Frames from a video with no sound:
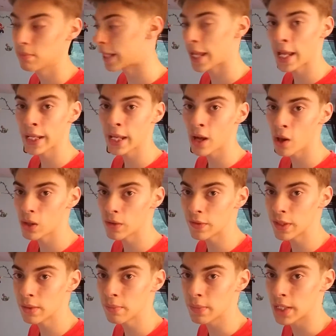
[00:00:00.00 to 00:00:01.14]
Can't get all of
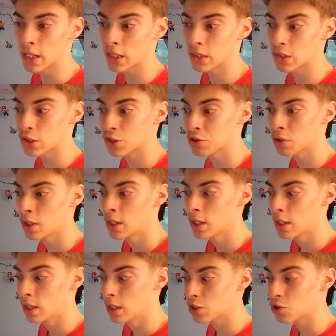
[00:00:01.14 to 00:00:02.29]
it because
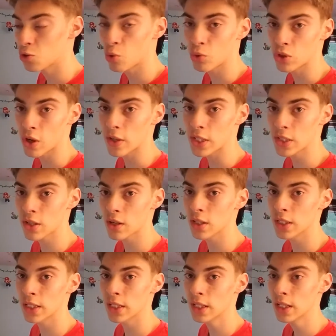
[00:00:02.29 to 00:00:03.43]
school's already
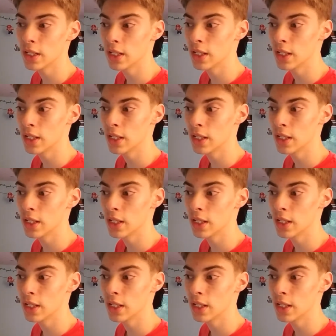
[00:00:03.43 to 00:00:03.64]
started.